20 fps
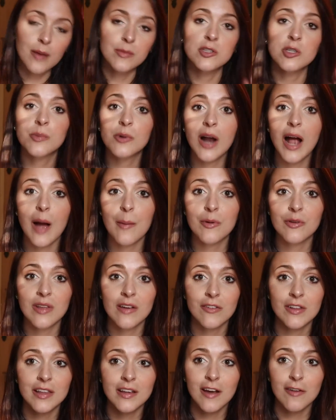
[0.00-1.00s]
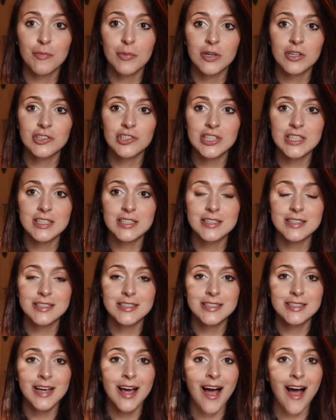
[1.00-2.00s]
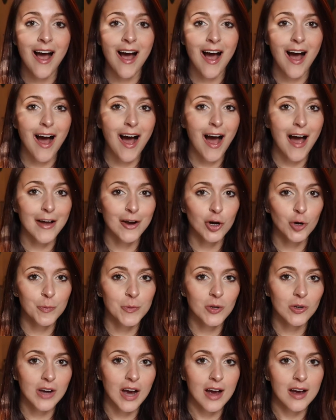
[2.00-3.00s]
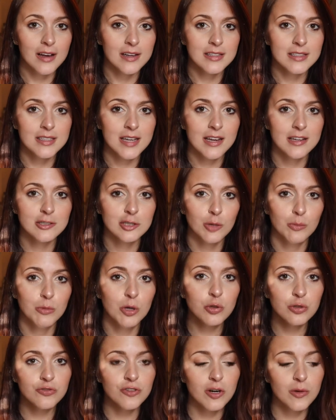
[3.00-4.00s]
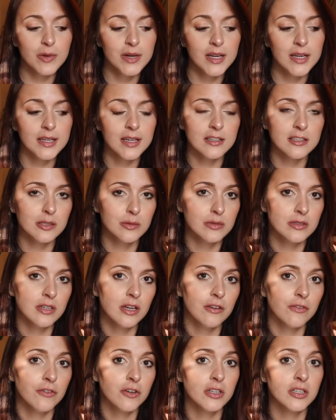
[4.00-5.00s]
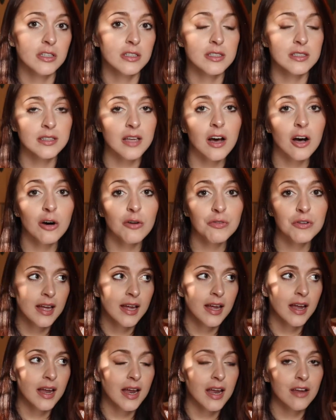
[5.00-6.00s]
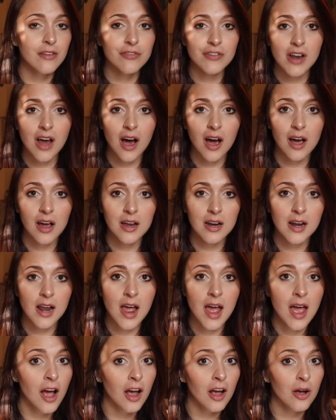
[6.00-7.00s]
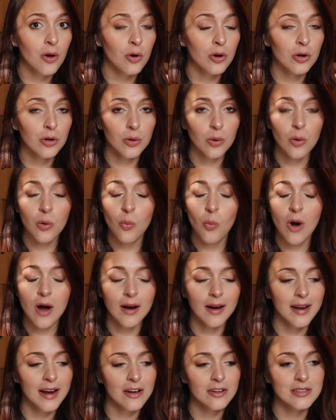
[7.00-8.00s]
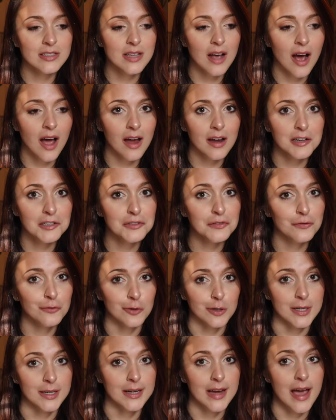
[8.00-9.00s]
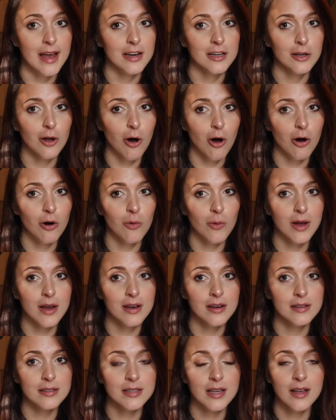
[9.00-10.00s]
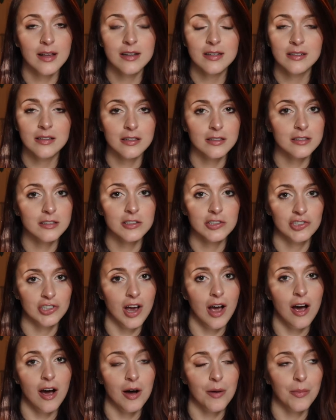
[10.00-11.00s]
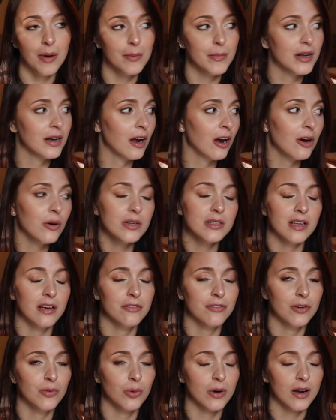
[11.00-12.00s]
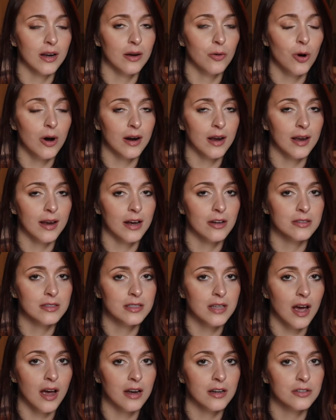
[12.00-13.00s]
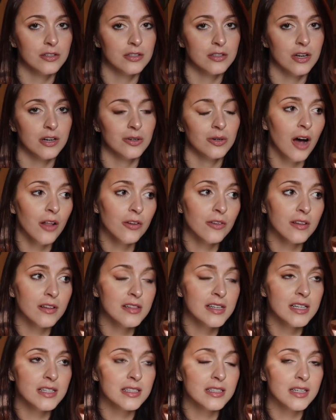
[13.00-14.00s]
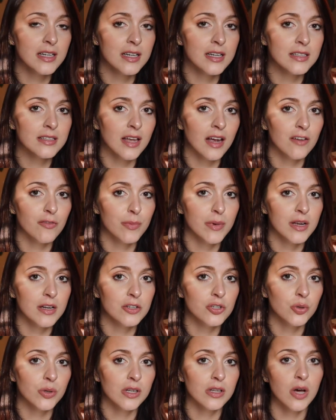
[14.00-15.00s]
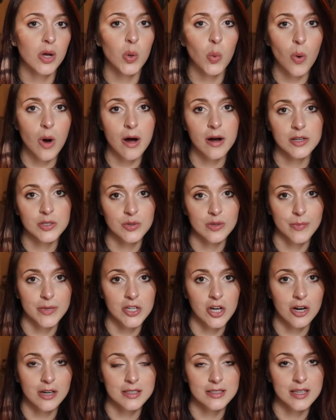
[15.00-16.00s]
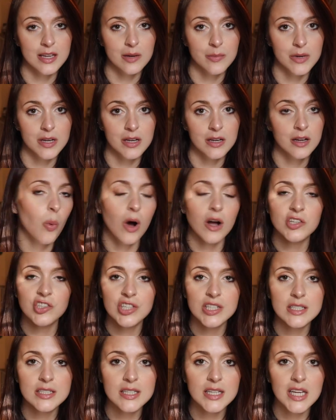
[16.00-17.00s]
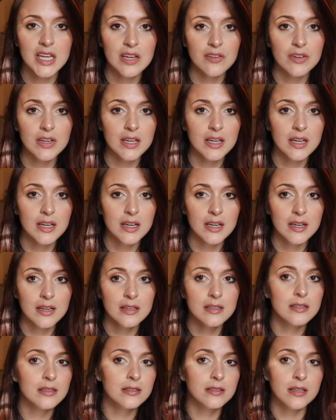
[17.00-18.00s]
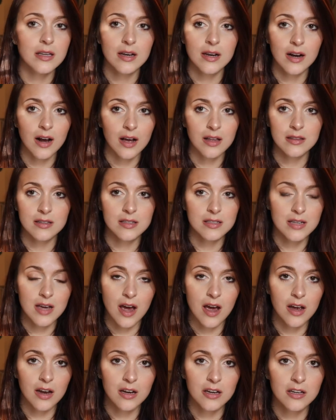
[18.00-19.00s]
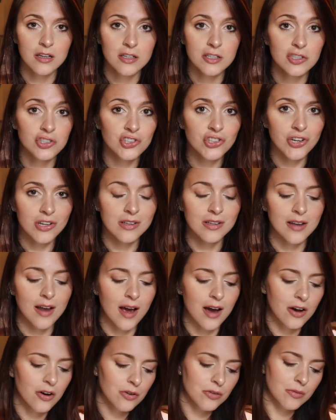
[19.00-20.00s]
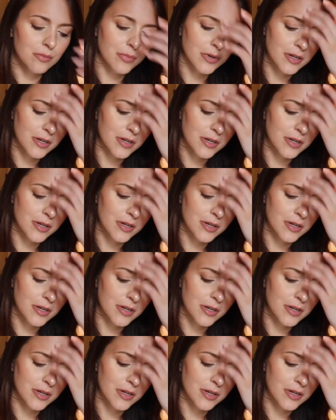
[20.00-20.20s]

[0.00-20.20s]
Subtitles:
I'm super happy with everything I've purchased. I hope you guys take some notes from it, get some stuff for yourself. If not, walking outside is free and it always does the job. I mean, I always have fun walking outside. So other than these things, I've been doing a lot of walks with my dog Sammy, watching TV, sitting on the deck, chilling out.